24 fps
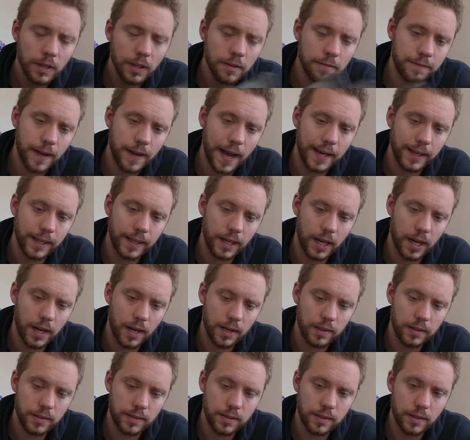
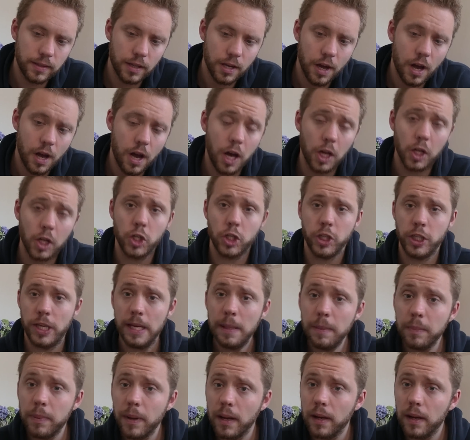Vanguards, are
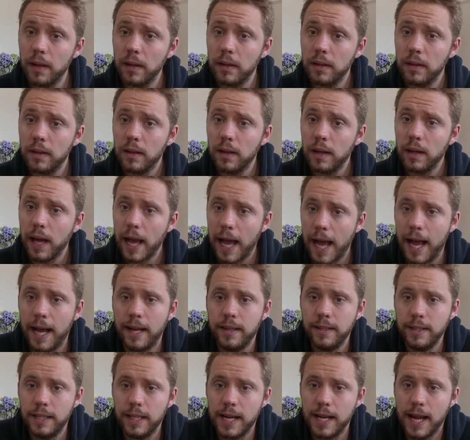cheaper
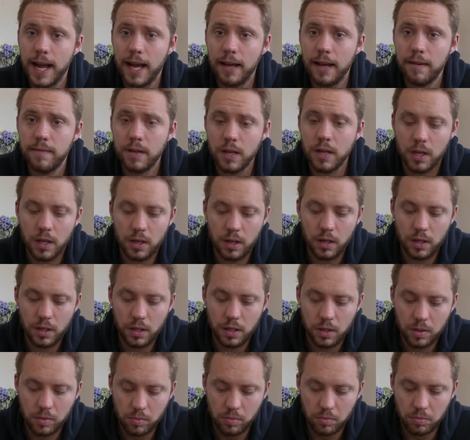and can have
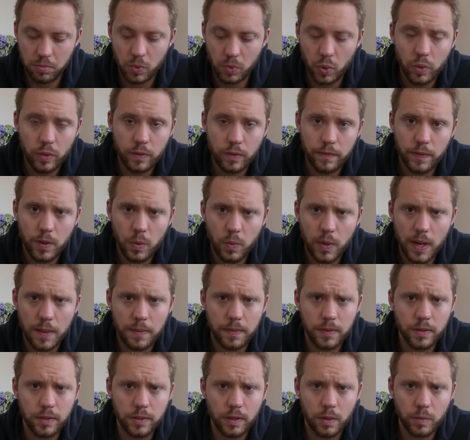more of the
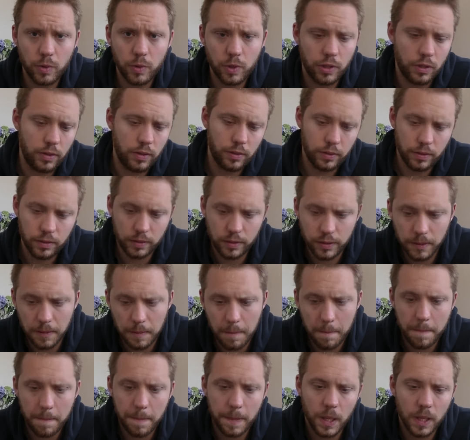weapons options.
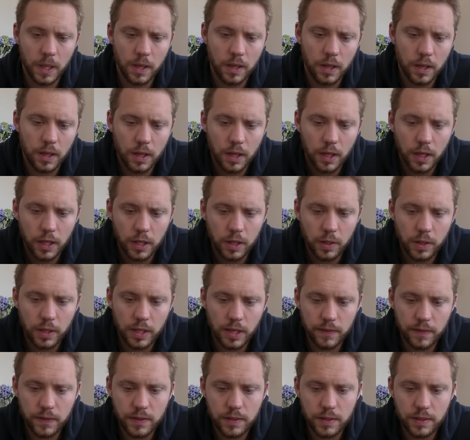You
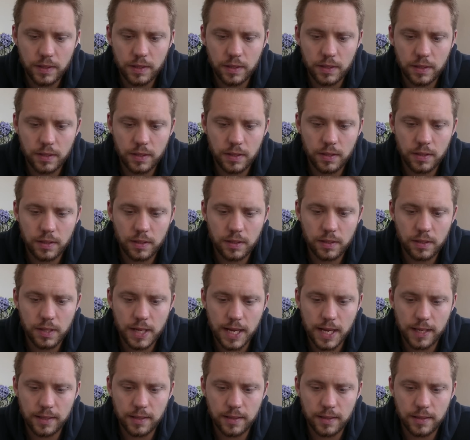can have,
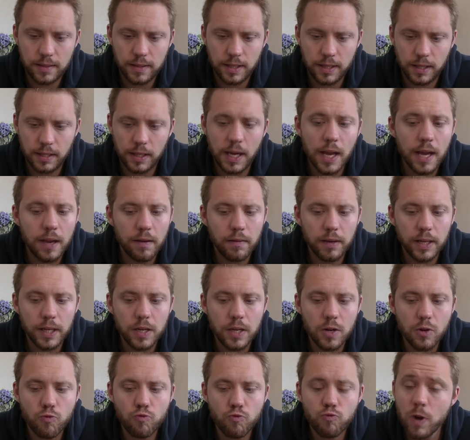next is
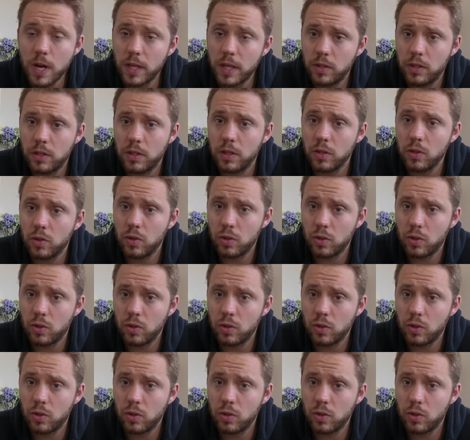Skitarian Rust